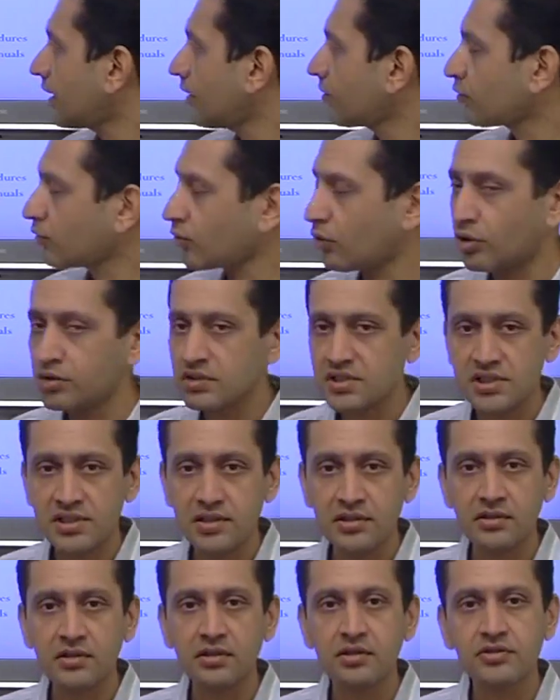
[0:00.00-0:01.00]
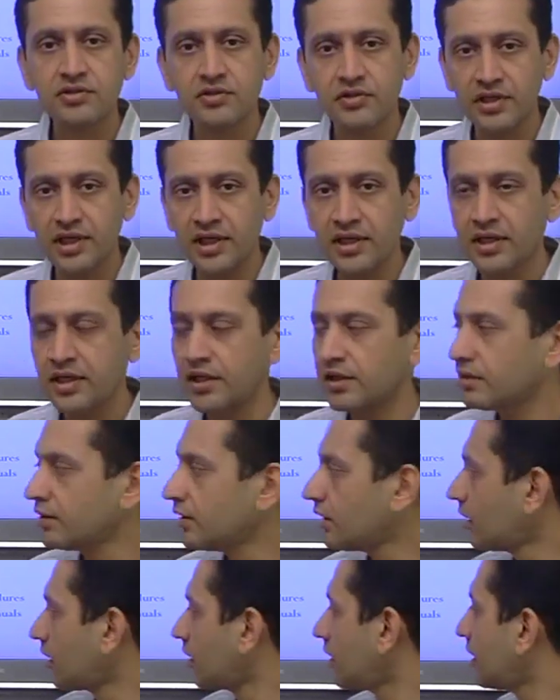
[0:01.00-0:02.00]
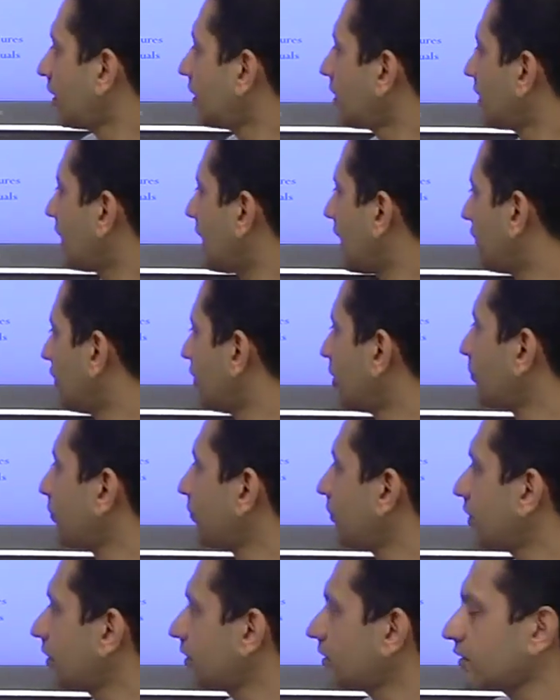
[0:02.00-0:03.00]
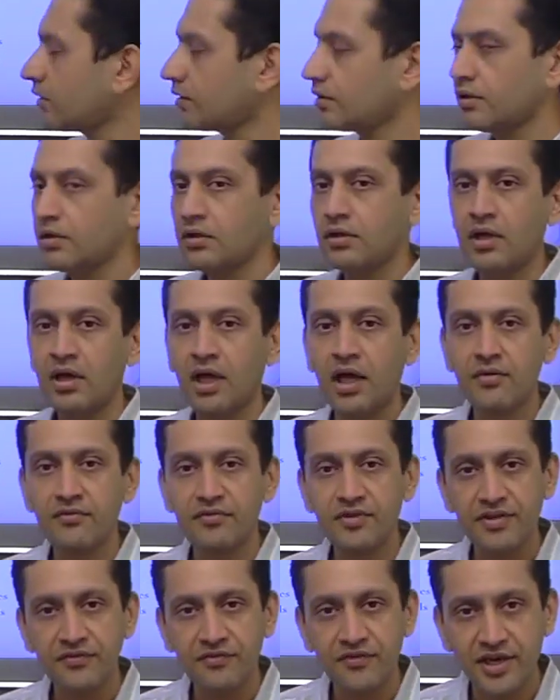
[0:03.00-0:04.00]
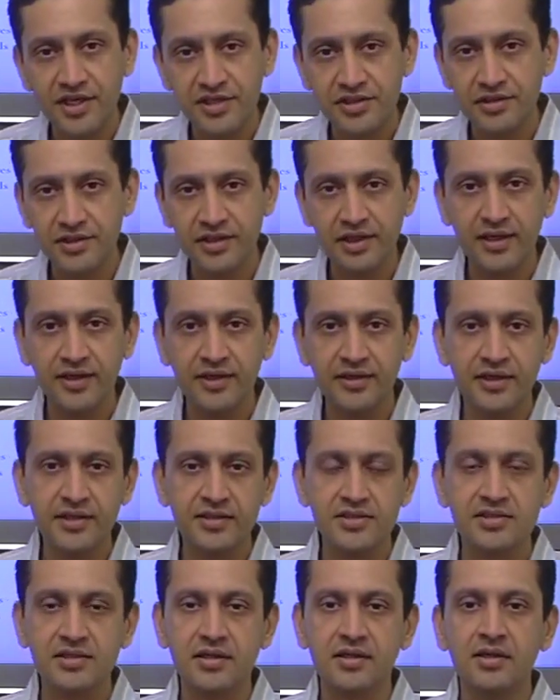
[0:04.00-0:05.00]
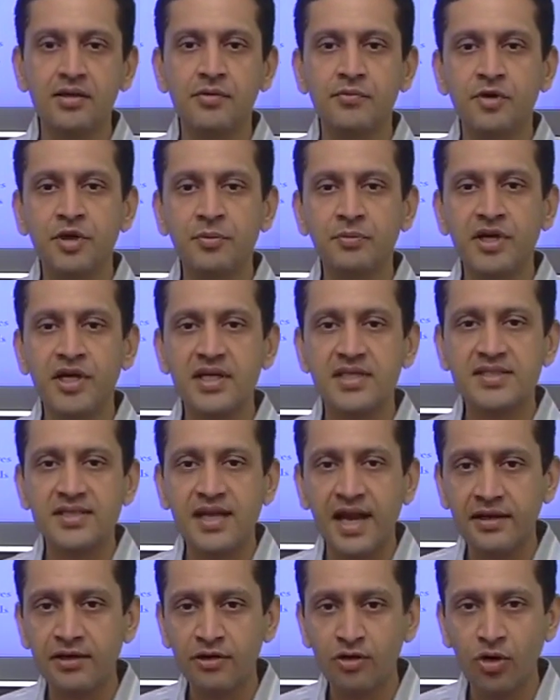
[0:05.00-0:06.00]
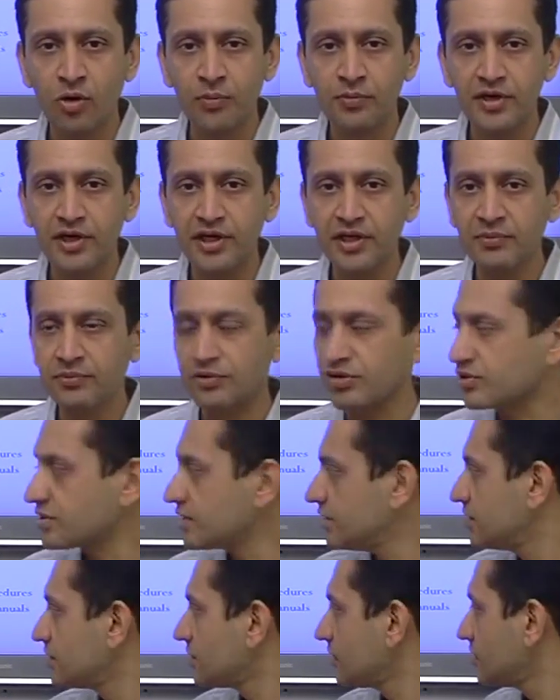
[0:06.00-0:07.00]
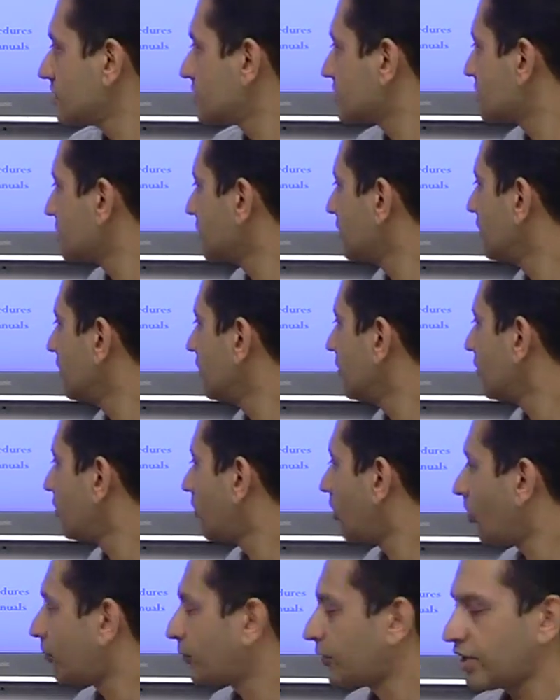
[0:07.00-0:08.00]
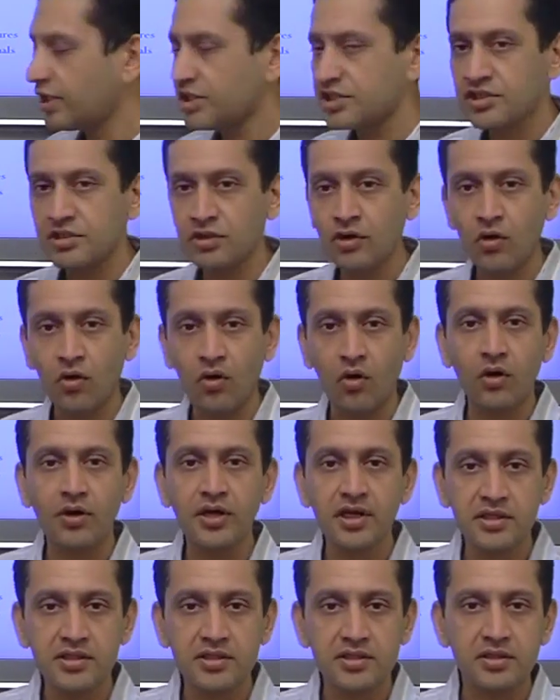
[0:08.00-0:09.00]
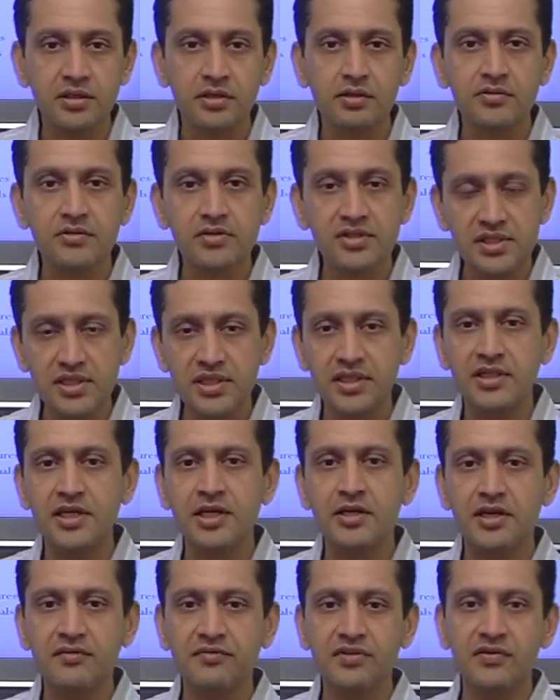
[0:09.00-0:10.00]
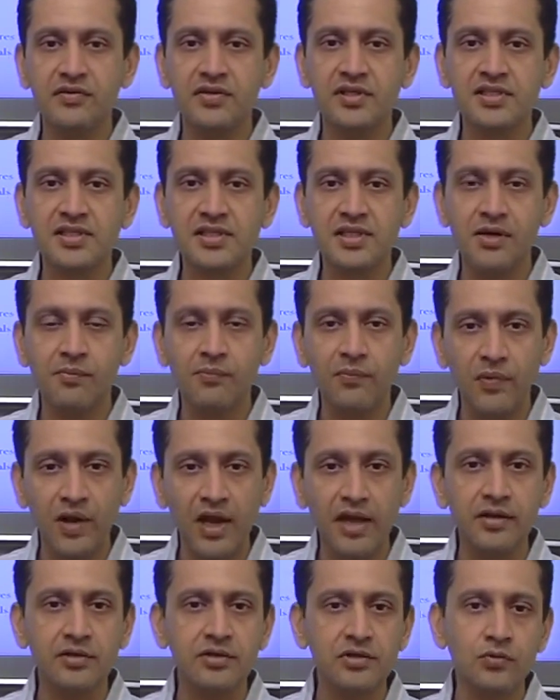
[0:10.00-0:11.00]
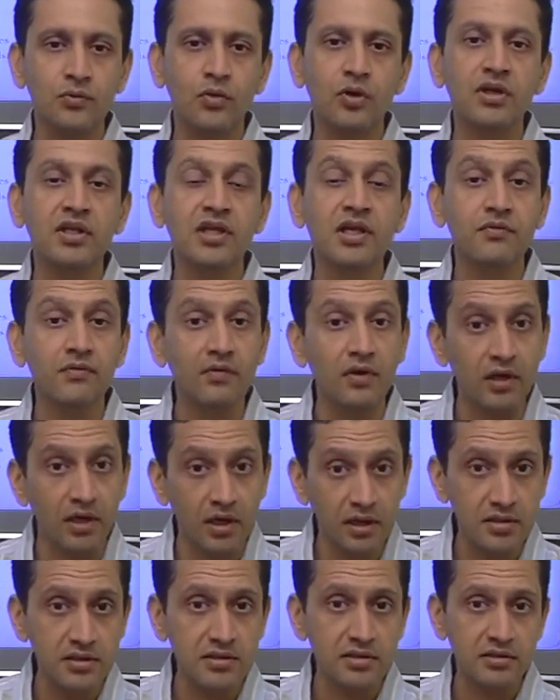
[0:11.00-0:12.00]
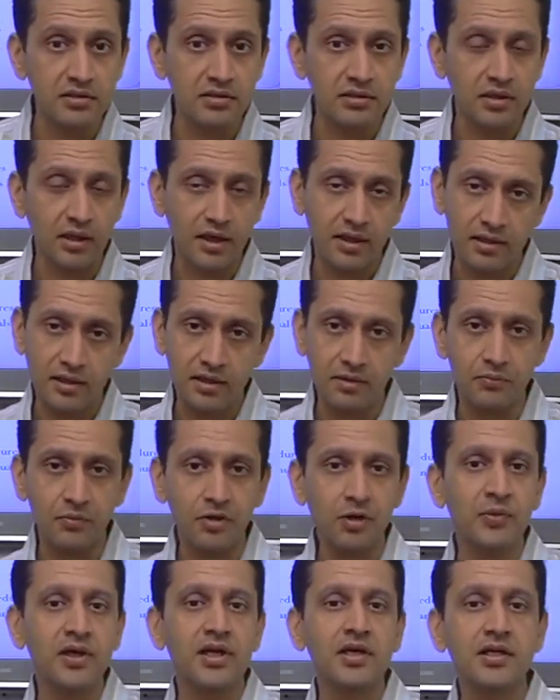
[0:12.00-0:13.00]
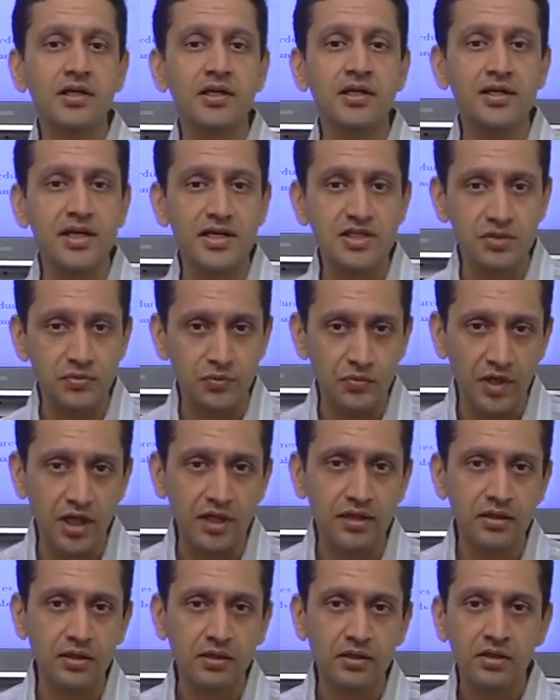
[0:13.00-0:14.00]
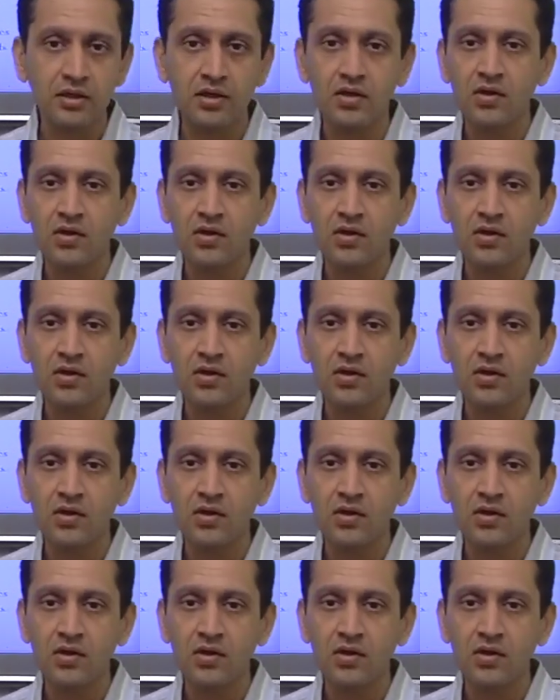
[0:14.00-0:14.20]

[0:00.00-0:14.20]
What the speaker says: have constant training, learning, development, have refresher trainings, prepare standard operating procedures, operational audits to see that everyone is compliant to what they've learned and are implementing it as well.